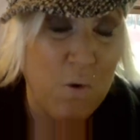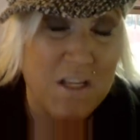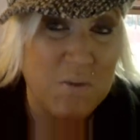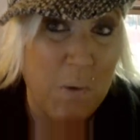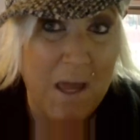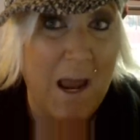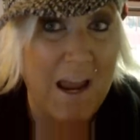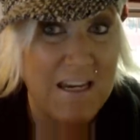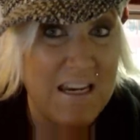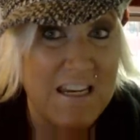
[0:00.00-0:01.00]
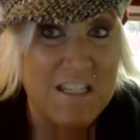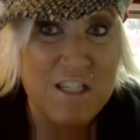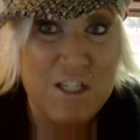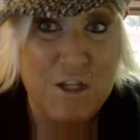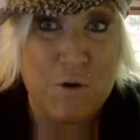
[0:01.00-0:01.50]
was what I needed to
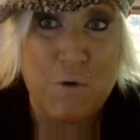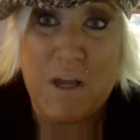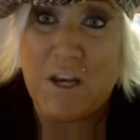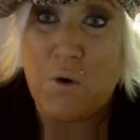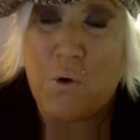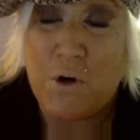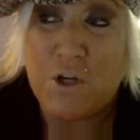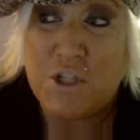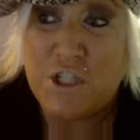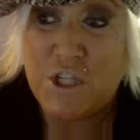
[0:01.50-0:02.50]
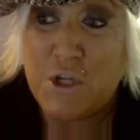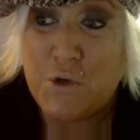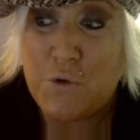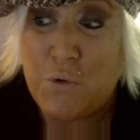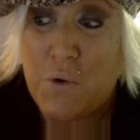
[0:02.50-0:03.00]
do in order
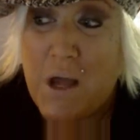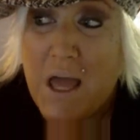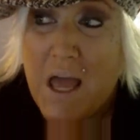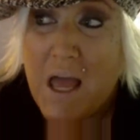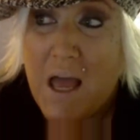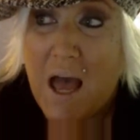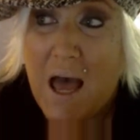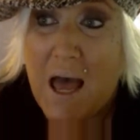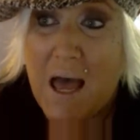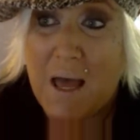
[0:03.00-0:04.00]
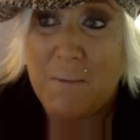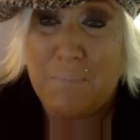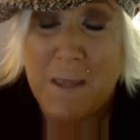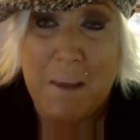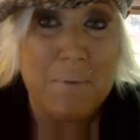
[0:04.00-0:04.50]
to uh,
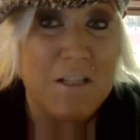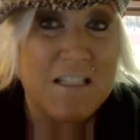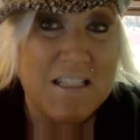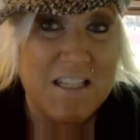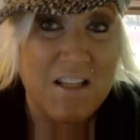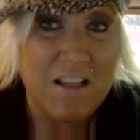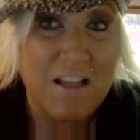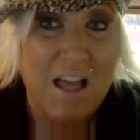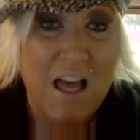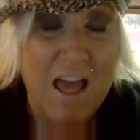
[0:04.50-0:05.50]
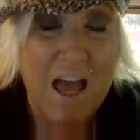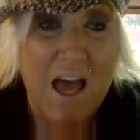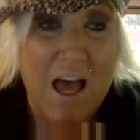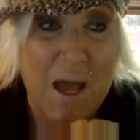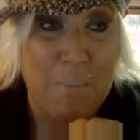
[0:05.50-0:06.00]
be able to still
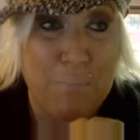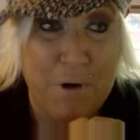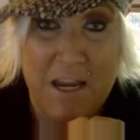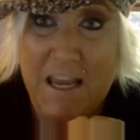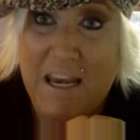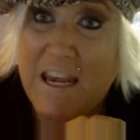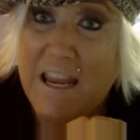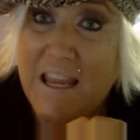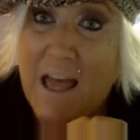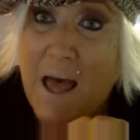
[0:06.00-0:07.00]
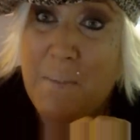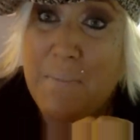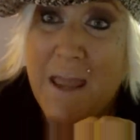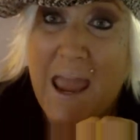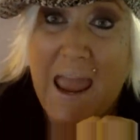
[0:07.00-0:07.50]
uh, bring in an income
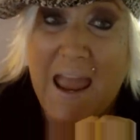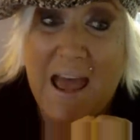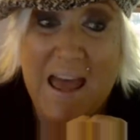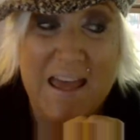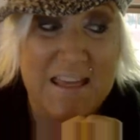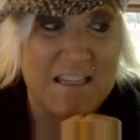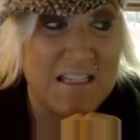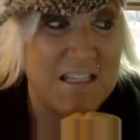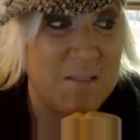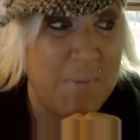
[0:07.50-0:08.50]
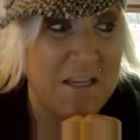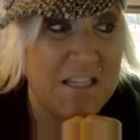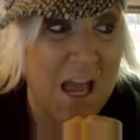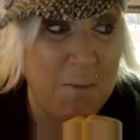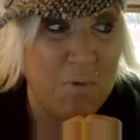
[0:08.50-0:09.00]
and spend
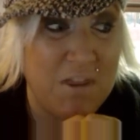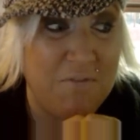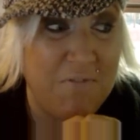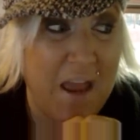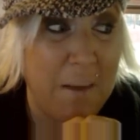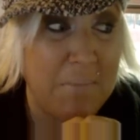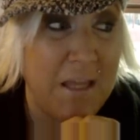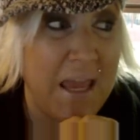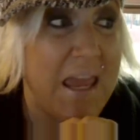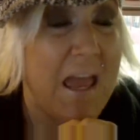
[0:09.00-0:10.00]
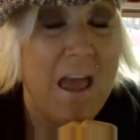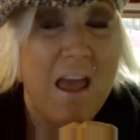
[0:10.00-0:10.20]
time with the family,